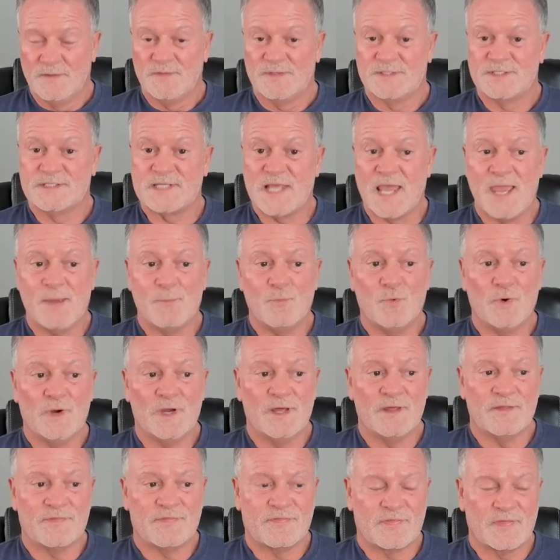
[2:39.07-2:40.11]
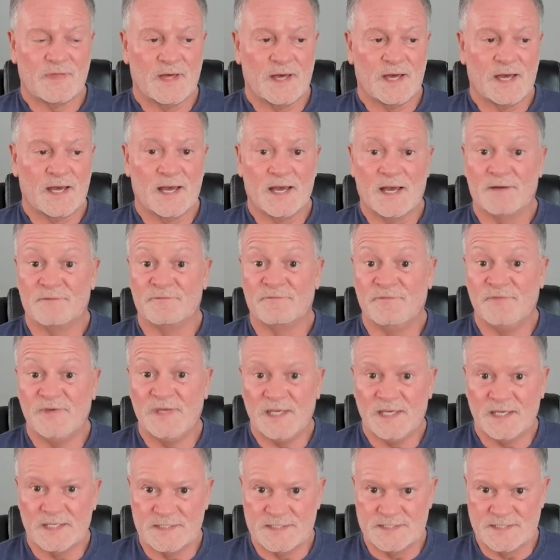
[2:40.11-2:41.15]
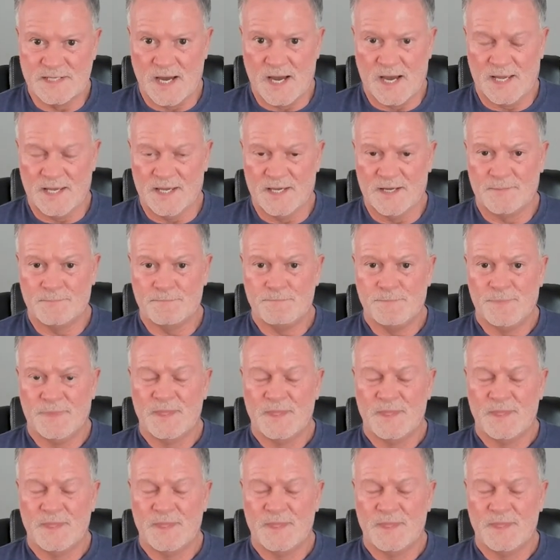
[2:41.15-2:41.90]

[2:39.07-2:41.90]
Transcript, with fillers: Same with a vegan diet.